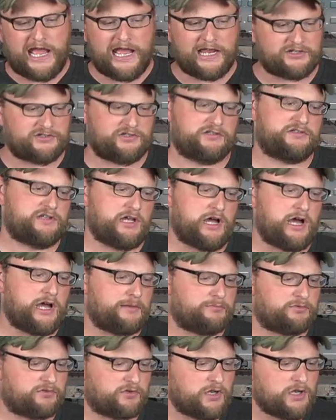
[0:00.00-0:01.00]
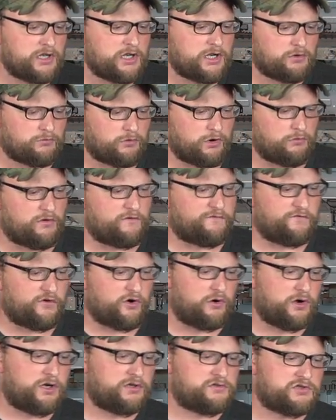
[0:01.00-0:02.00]
action types, we're
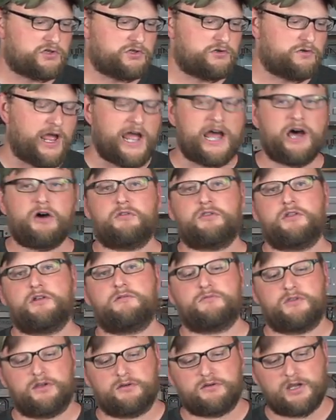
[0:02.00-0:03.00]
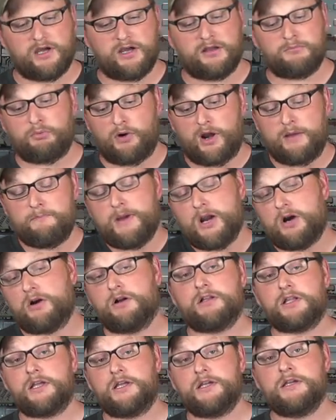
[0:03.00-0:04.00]
referring to how the gun
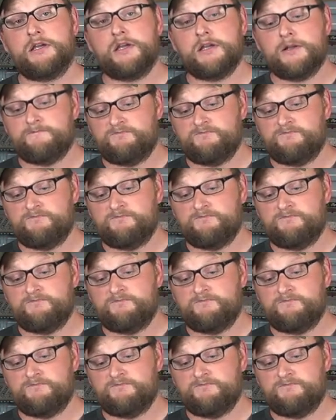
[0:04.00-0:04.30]
primarily